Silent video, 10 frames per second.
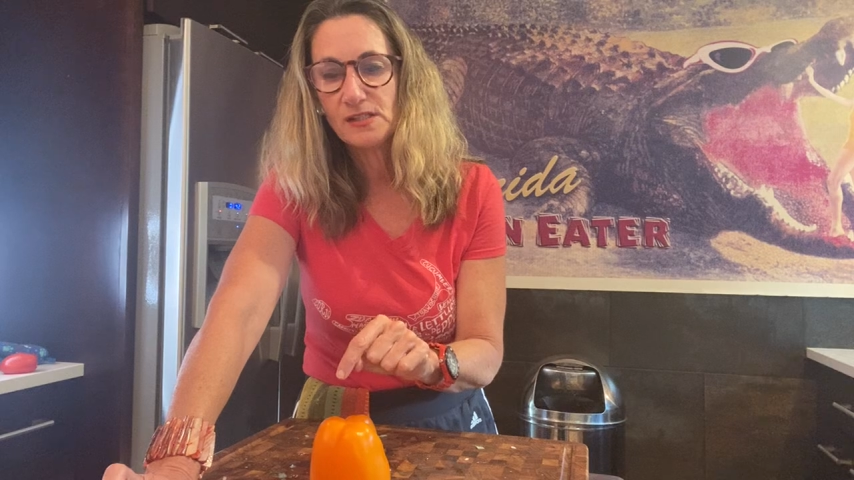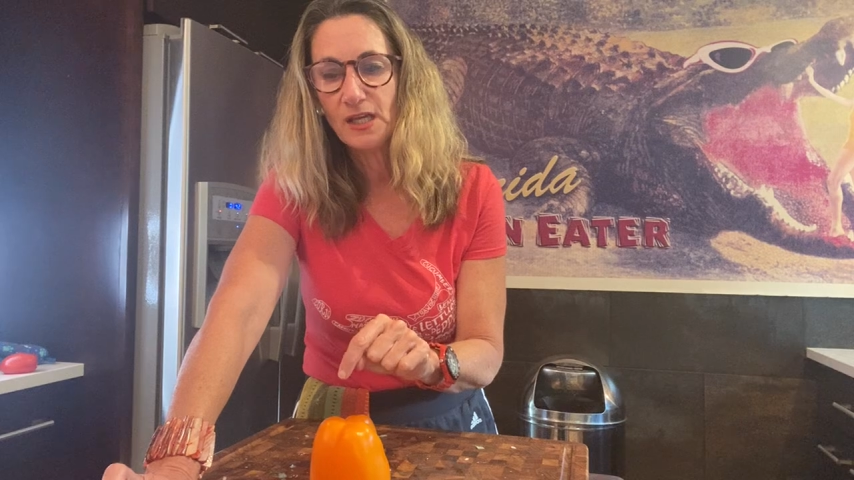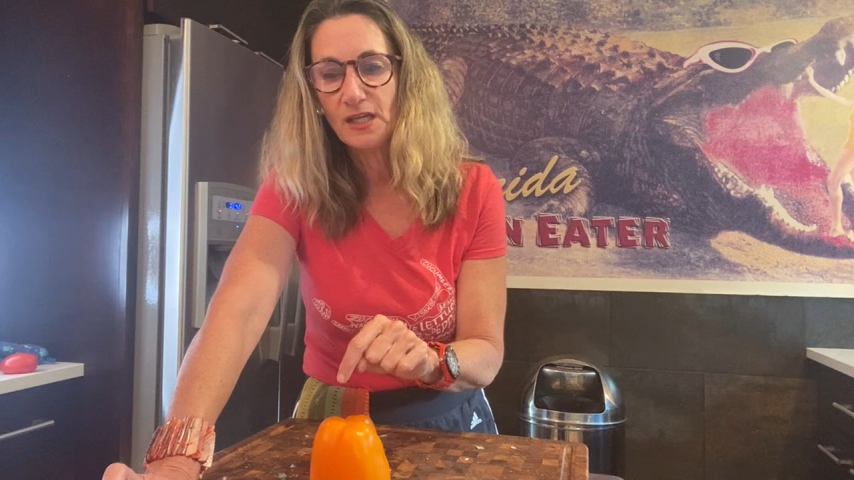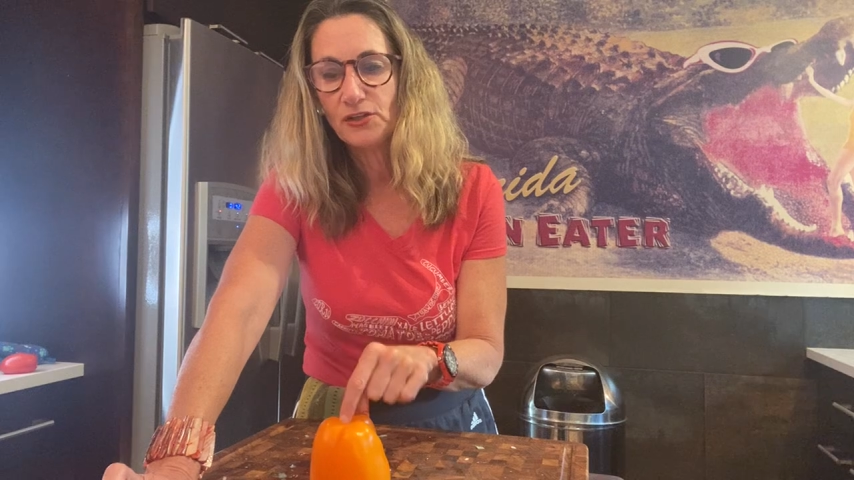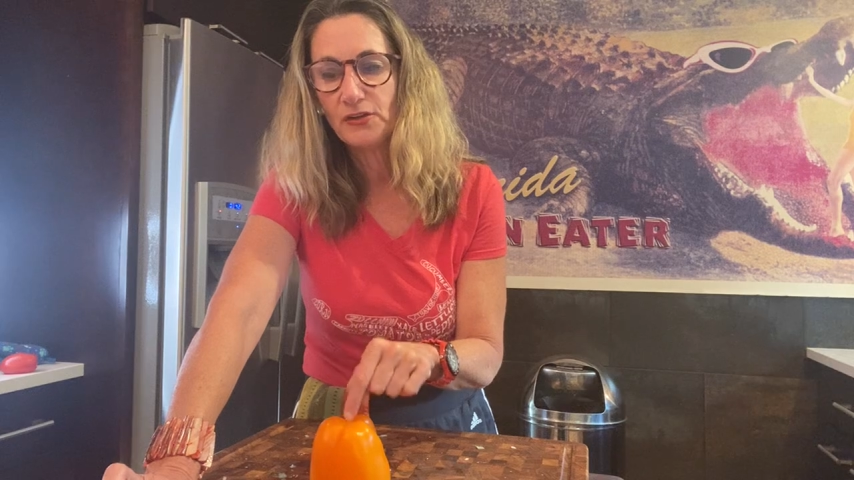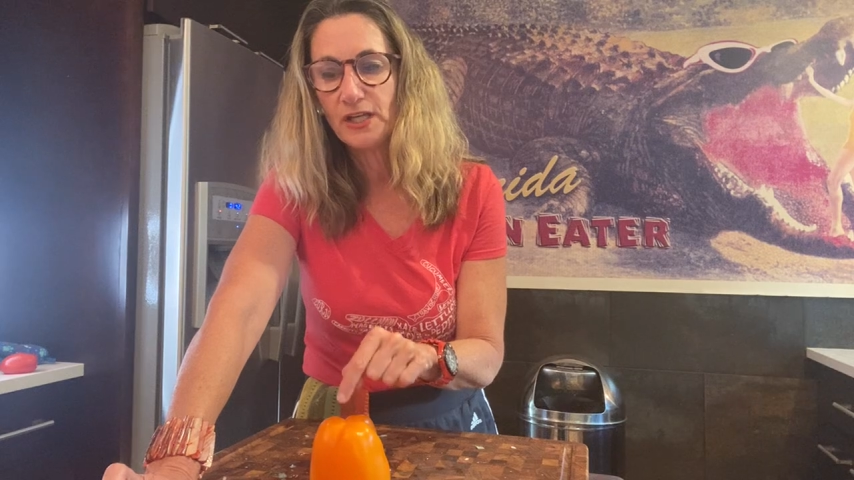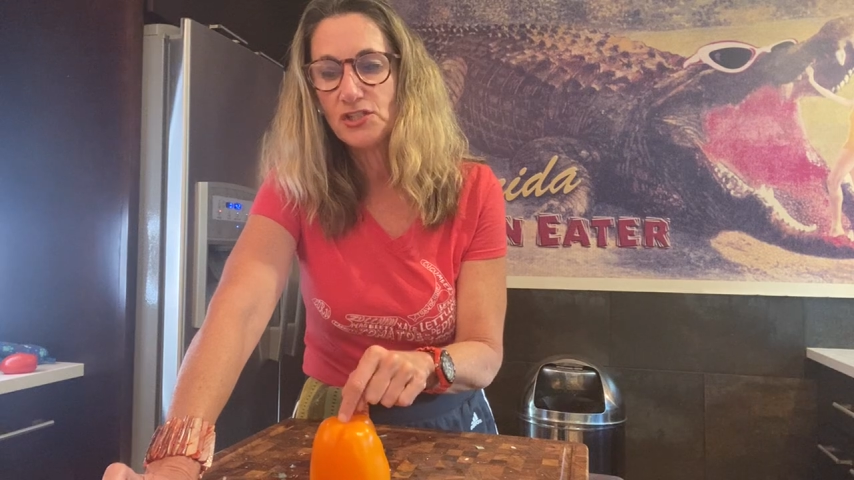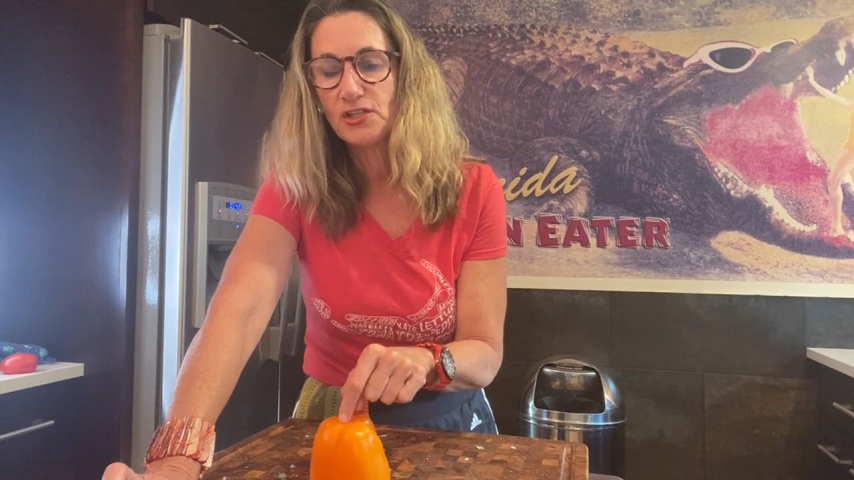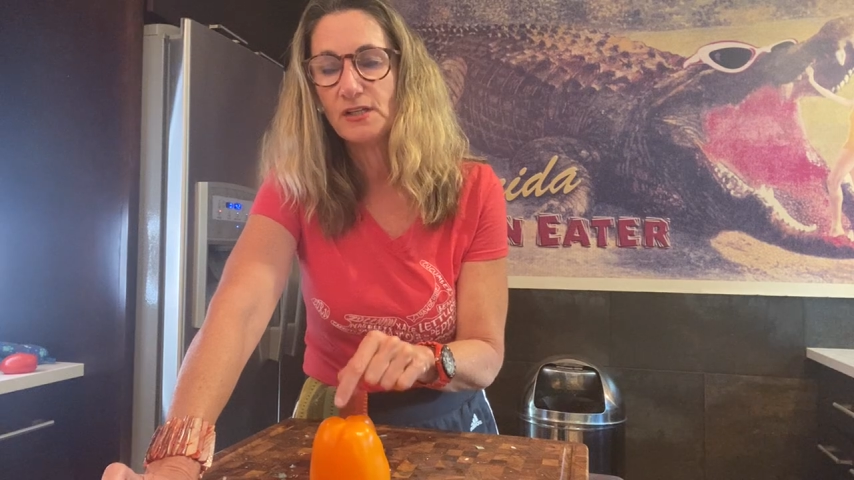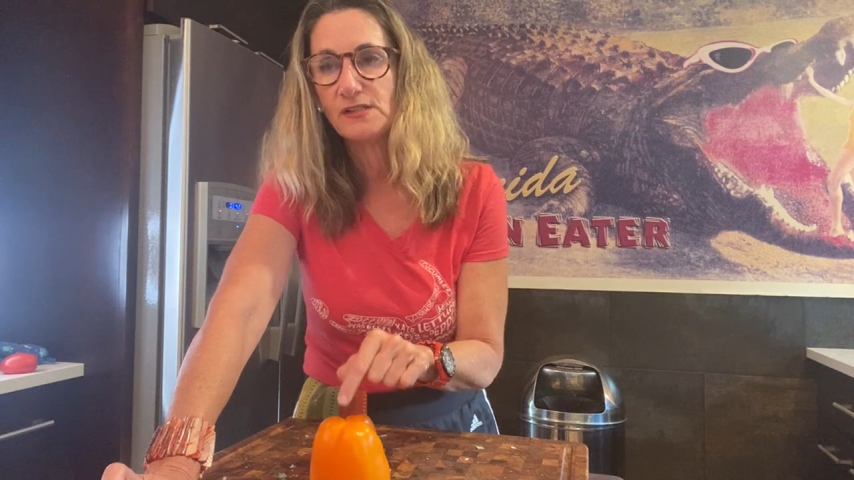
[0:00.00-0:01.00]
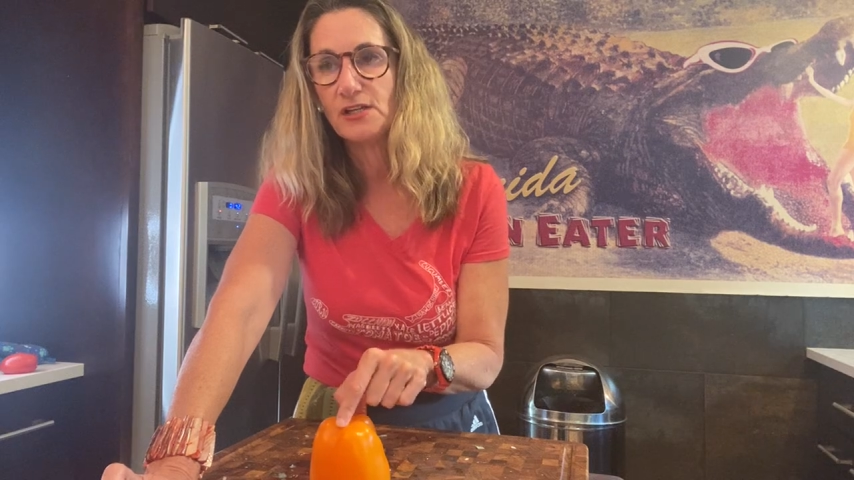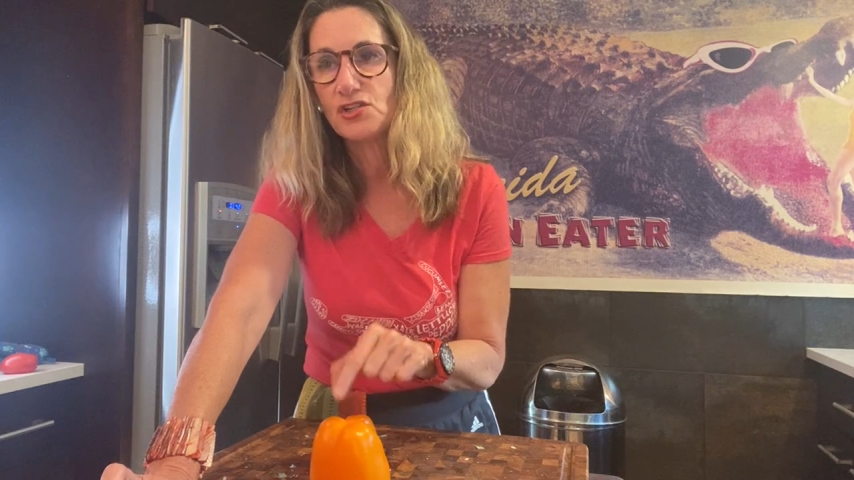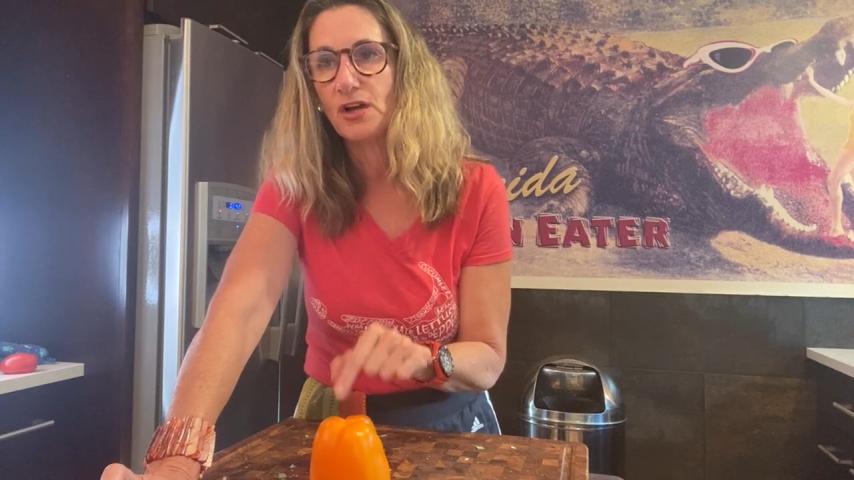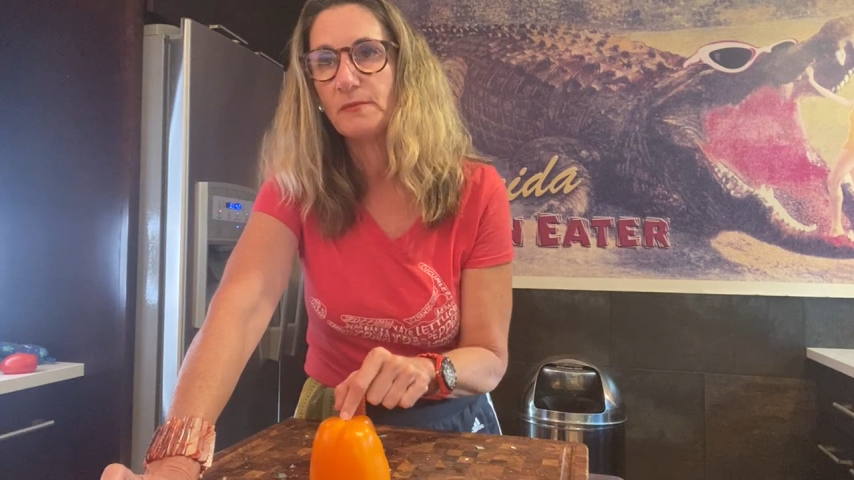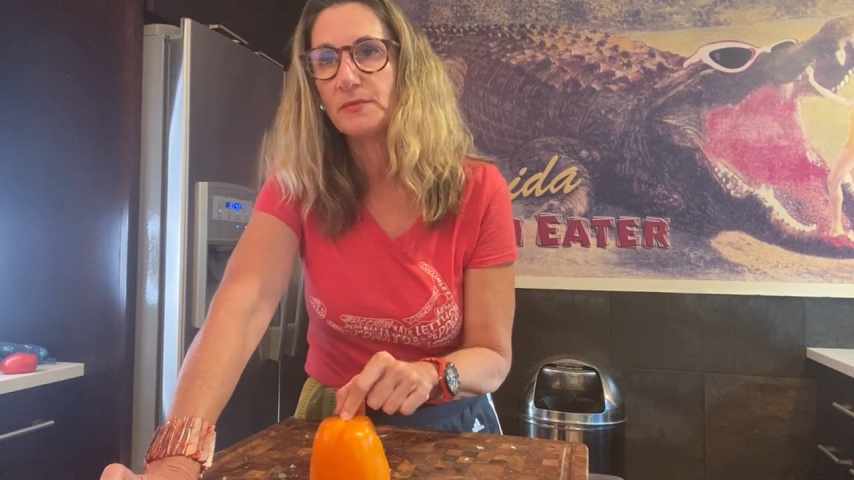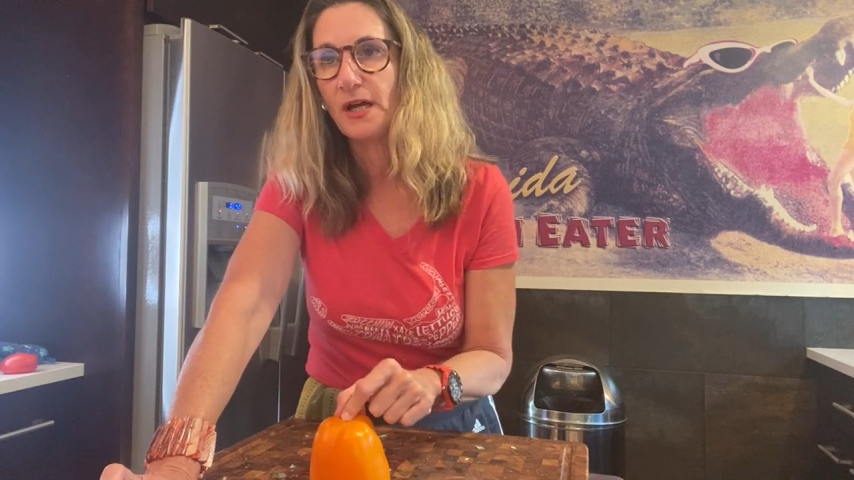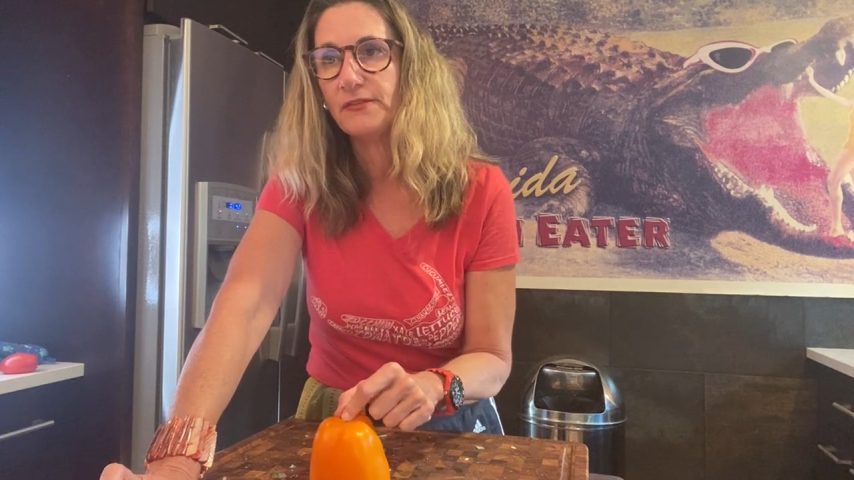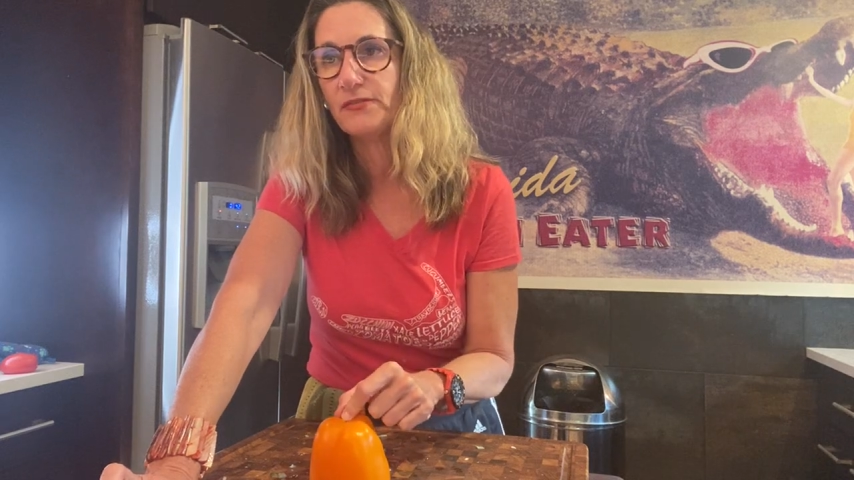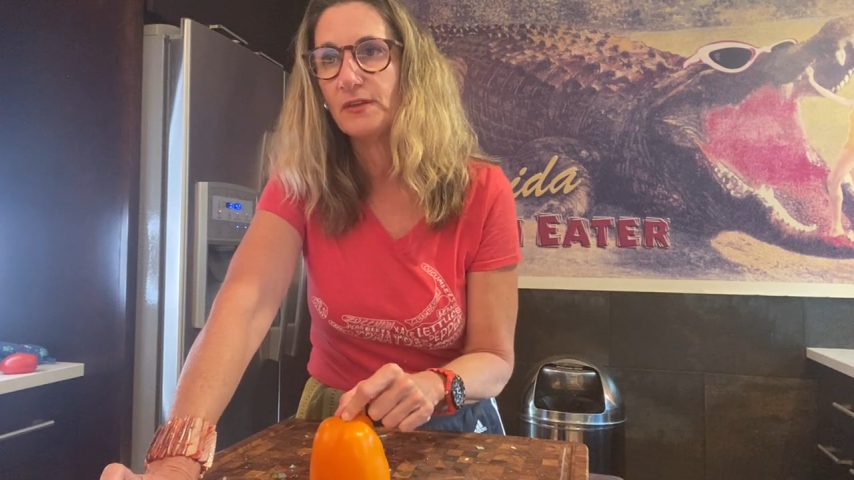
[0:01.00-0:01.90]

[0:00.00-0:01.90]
thing in your kitchen is a sharp knife.